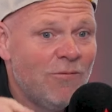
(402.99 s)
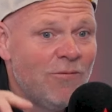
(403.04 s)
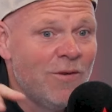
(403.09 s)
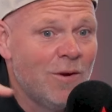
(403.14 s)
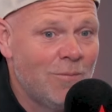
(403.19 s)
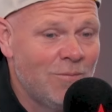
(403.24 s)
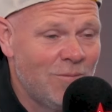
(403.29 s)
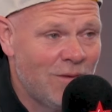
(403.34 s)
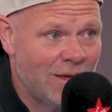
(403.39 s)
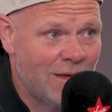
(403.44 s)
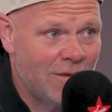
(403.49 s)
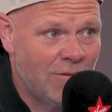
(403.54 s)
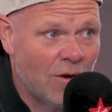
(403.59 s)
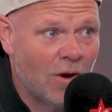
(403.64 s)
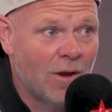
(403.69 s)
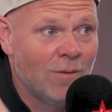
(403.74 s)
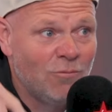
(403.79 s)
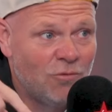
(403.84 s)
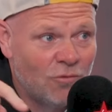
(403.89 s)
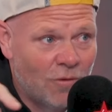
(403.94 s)
filmed it
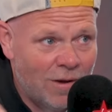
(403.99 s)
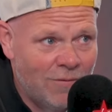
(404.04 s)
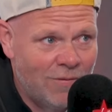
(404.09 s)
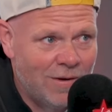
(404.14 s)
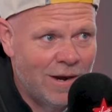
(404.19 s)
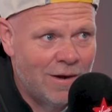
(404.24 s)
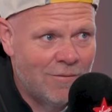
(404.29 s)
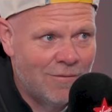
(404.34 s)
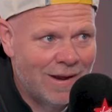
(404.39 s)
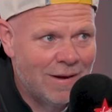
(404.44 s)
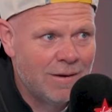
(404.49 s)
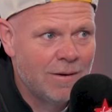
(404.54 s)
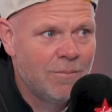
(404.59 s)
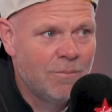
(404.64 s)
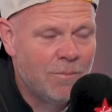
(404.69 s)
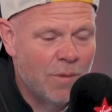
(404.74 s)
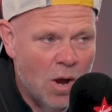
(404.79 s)
that I'm driving it around,